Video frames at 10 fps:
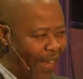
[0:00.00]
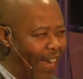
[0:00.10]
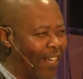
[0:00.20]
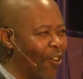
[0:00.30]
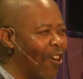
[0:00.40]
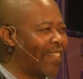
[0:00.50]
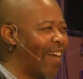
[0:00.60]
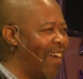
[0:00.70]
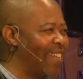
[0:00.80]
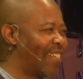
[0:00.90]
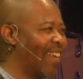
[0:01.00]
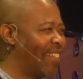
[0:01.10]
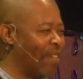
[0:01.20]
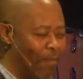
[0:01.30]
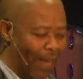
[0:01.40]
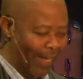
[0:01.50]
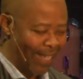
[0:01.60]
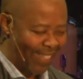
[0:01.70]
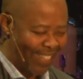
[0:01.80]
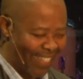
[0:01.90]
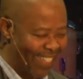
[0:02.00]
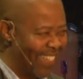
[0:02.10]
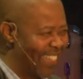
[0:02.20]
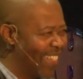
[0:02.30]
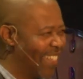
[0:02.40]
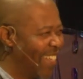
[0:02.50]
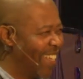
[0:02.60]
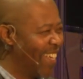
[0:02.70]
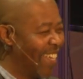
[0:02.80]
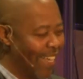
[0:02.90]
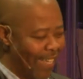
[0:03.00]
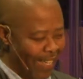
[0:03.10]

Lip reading: A daughter is getting married. Amen.